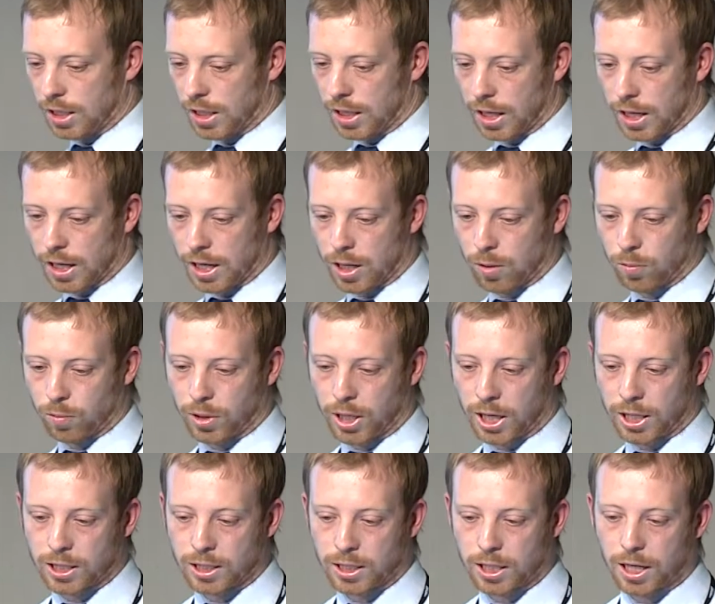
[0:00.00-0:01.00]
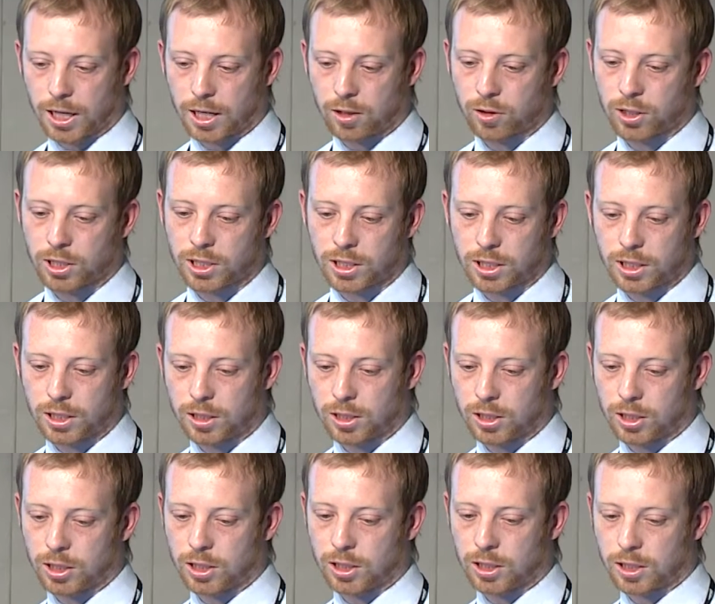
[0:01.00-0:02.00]
And it's allowed us
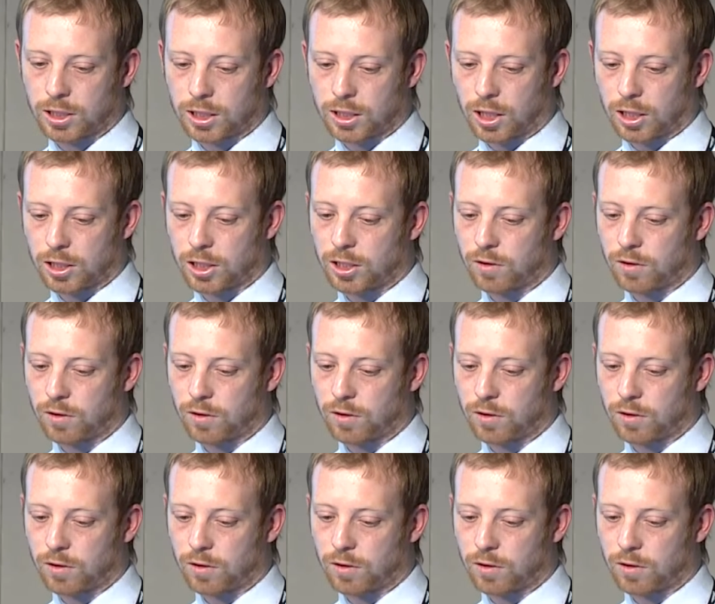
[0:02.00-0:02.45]
to start